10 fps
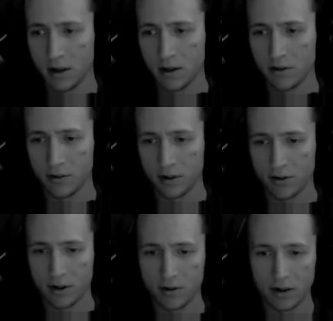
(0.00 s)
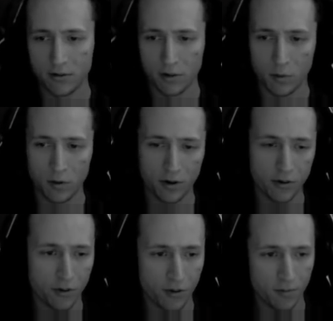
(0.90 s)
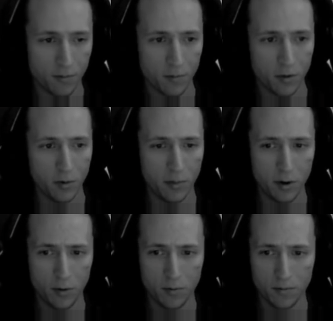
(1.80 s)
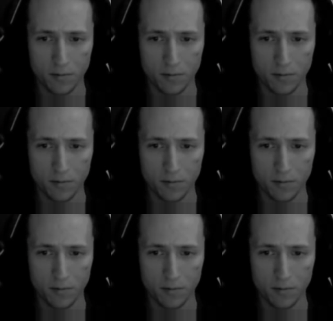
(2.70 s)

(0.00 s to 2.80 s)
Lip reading: so I tried to have some orange to blue